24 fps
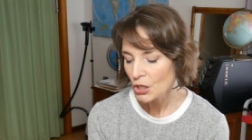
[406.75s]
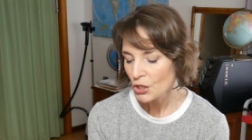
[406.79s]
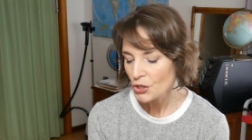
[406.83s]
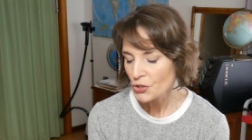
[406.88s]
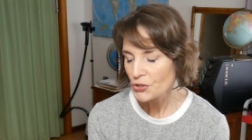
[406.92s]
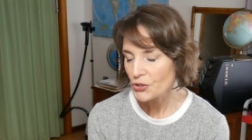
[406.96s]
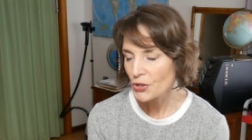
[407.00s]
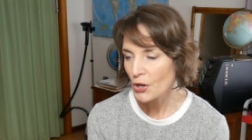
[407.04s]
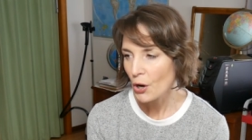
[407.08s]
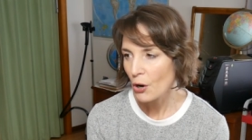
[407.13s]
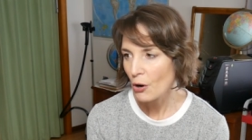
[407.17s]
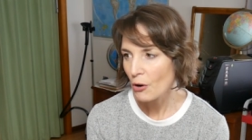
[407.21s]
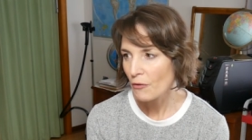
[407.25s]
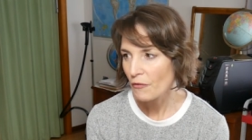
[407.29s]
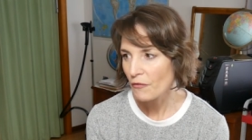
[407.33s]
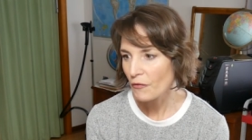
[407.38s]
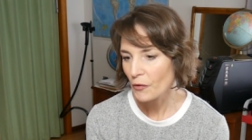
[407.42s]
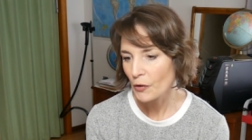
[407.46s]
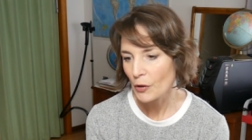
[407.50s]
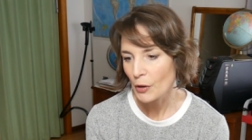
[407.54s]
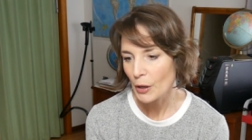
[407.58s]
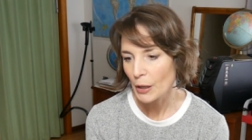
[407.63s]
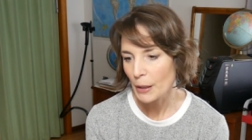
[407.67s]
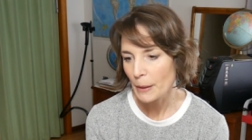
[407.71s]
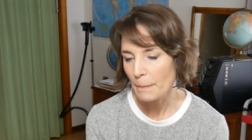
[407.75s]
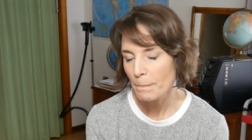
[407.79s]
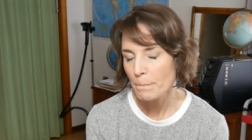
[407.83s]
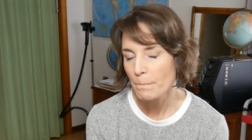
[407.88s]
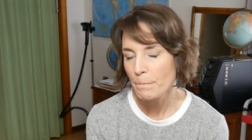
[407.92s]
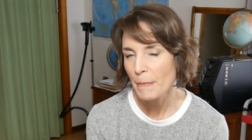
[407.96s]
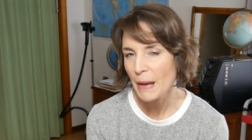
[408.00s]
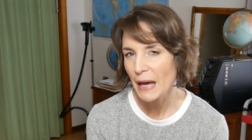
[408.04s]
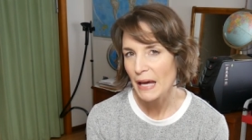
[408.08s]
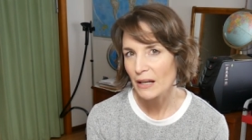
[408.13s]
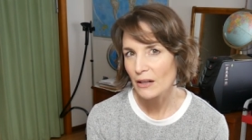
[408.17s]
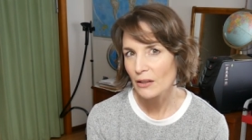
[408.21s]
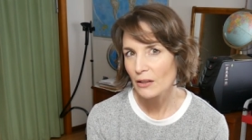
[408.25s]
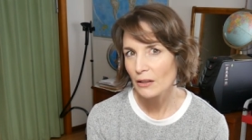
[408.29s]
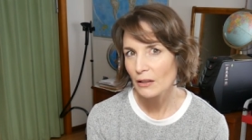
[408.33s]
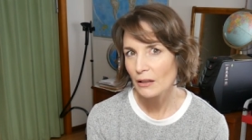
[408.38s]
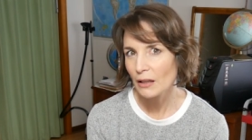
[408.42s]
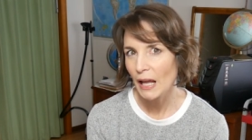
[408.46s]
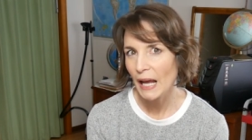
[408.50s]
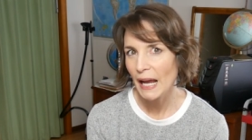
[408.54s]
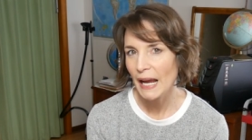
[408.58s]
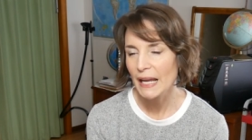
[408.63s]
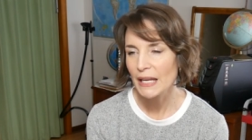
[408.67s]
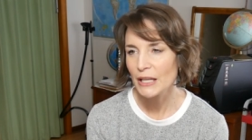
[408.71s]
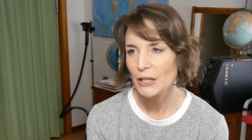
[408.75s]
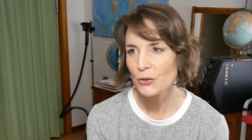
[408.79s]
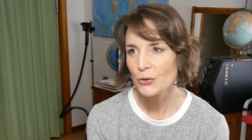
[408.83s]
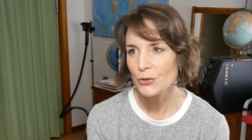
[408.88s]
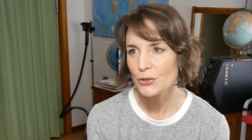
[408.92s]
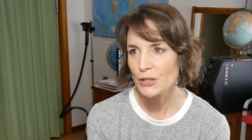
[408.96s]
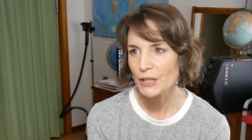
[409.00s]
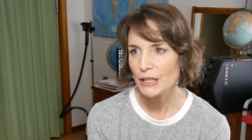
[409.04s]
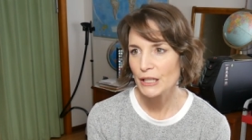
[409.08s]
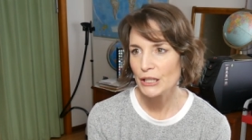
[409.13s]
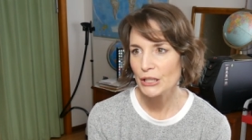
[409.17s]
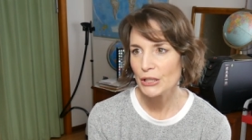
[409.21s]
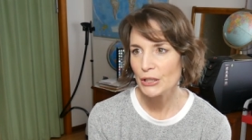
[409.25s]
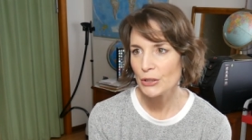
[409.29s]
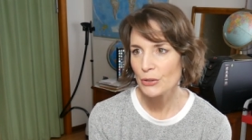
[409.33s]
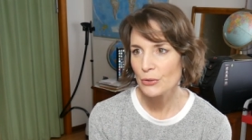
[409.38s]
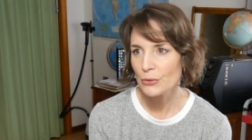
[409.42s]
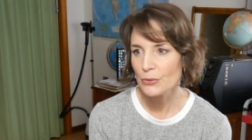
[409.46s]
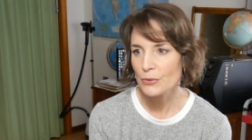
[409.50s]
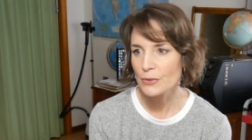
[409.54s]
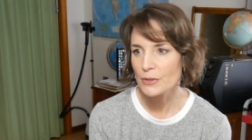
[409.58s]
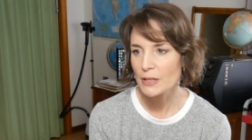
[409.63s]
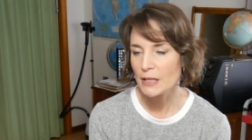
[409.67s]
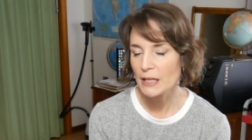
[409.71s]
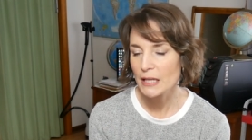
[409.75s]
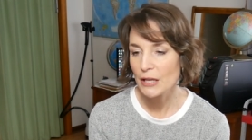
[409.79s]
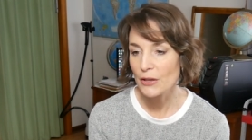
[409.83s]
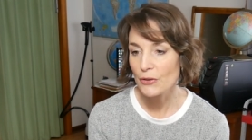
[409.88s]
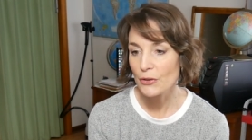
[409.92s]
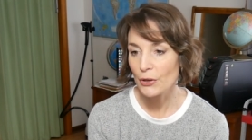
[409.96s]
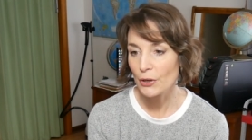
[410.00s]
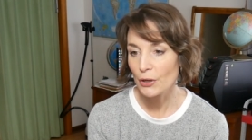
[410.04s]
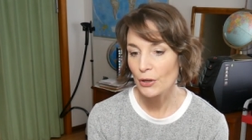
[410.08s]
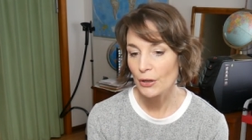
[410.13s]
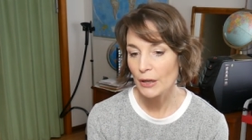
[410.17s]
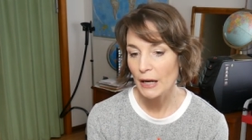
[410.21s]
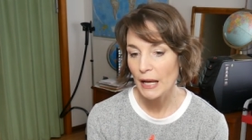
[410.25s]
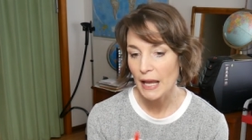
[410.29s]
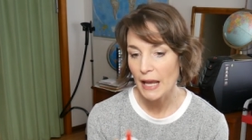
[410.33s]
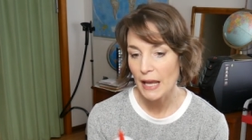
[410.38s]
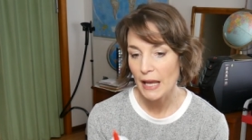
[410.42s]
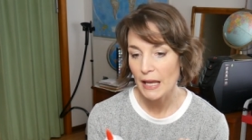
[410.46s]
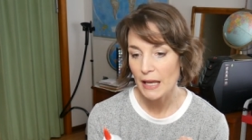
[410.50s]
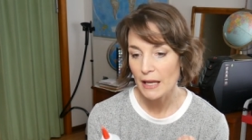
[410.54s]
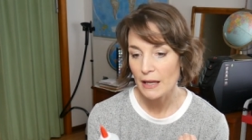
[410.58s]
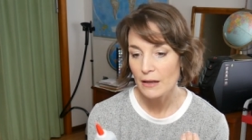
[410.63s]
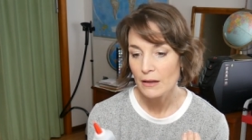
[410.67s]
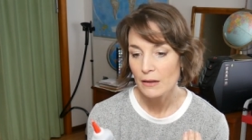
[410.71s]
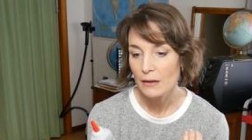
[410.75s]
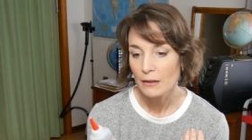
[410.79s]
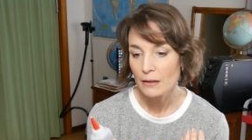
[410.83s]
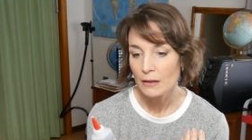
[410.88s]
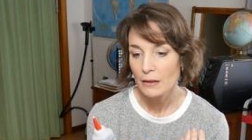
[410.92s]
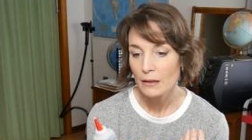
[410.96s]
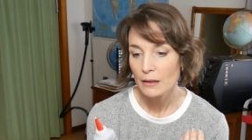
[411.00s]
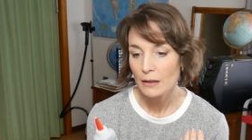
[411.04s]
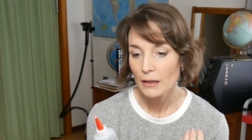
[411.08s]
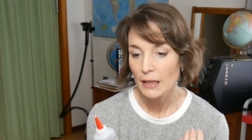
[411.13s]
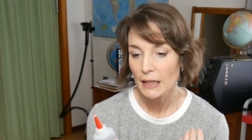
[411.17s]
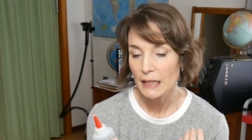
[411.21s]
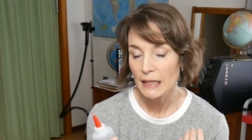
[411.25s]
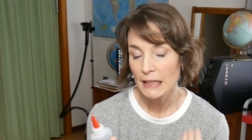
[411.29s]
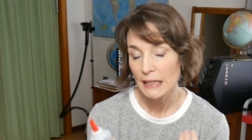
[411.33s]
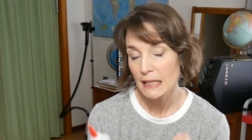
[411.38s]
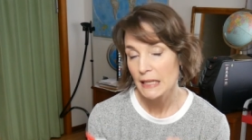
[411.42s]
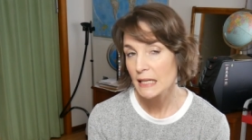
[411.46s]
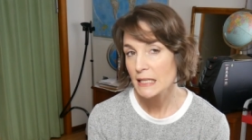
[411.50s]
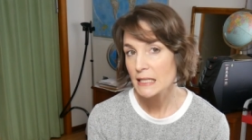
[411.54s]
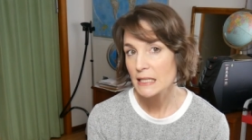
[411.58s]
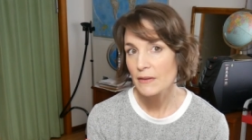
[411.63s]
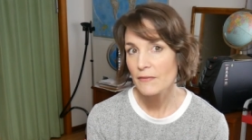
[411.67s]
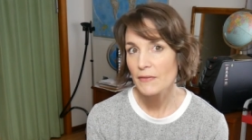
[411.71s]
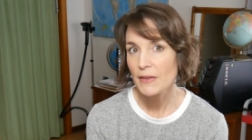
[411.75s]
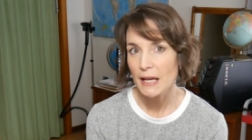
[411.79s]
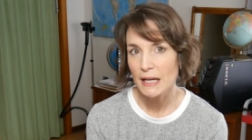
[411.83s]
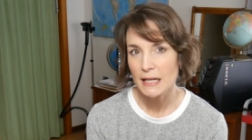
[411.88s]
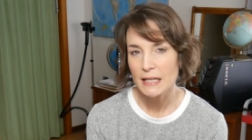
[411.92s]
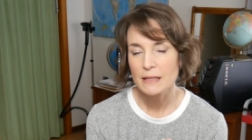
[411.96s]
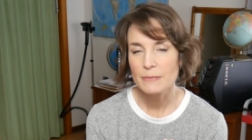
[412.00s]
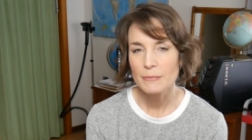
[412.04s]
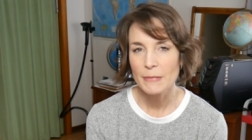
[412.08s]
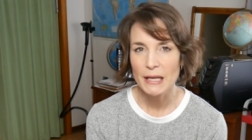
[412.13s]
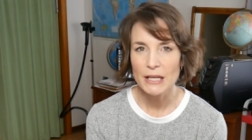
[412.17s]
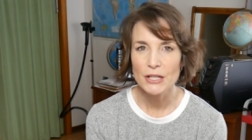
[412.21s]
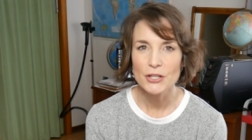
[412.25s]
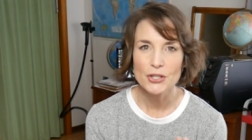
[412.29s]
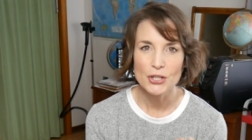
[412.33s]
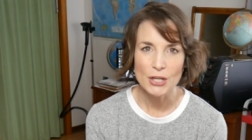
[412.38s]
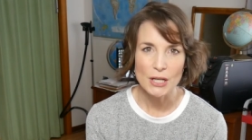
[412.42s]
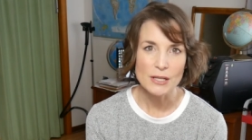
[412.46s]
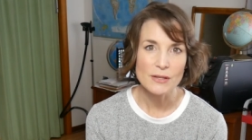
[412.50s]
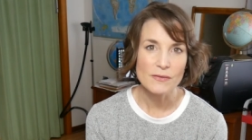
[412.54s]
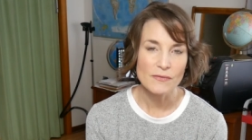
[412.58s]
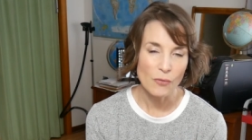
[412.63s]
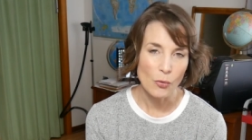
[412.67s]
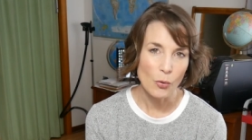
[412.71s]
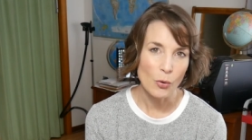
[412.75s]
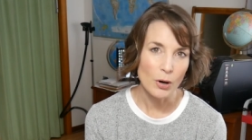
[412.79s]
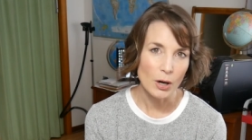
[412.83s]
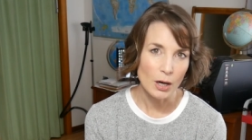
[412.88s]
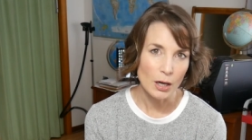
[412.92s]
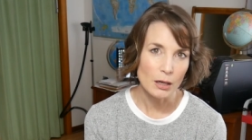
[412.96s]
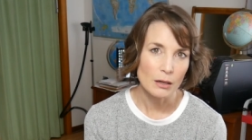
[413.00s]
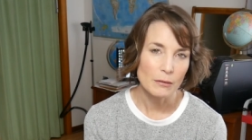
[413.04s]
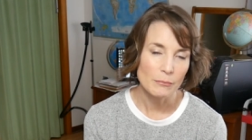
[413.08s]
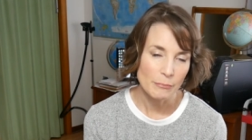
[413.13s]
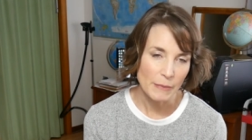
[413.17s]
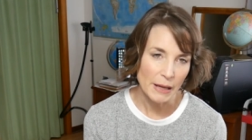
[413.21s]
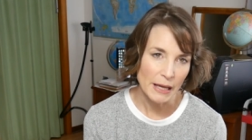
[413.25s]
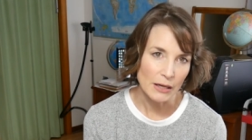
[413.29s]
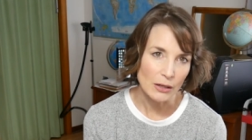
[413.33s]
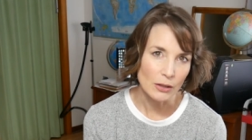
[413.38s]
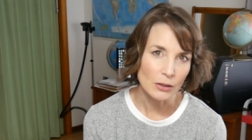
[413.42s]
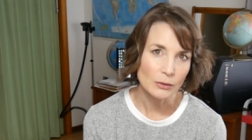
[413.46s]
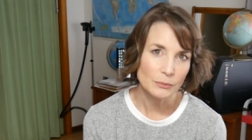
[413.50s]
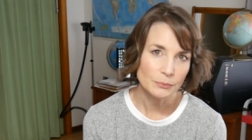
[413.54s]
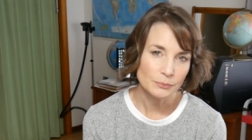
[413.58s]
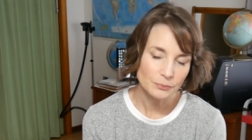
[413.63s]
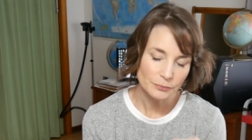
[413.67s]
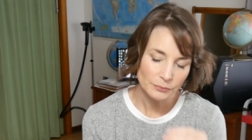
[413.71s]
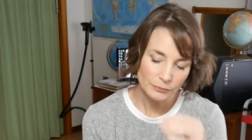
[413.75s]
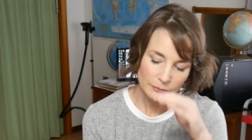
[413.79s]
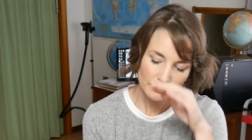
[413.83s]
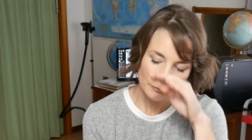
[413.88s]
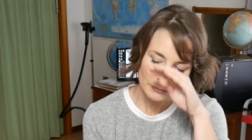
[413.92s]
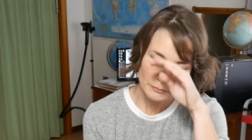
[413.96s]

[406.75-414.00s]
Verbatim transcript: So for metal, I usually use either a, an adhesive that is made just for metal